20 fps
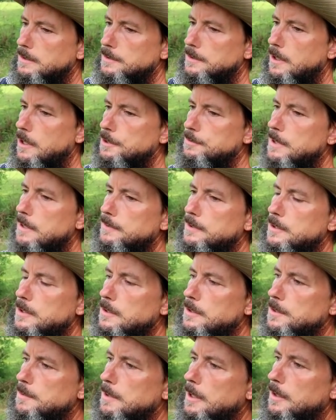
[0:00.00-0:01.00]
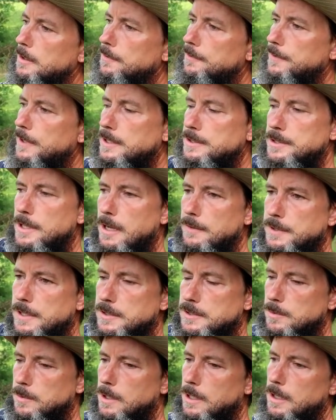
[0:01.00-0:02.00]
So all we have to do is be able to fence off
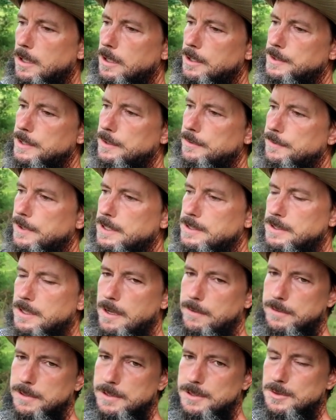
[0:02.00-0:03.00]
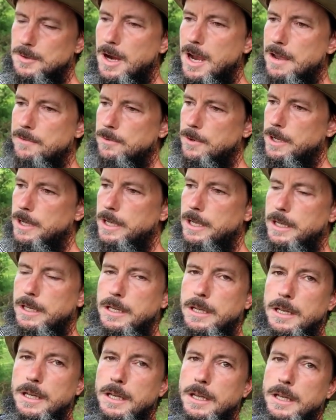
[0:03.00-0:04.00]
the swale and then fence off to the driveway,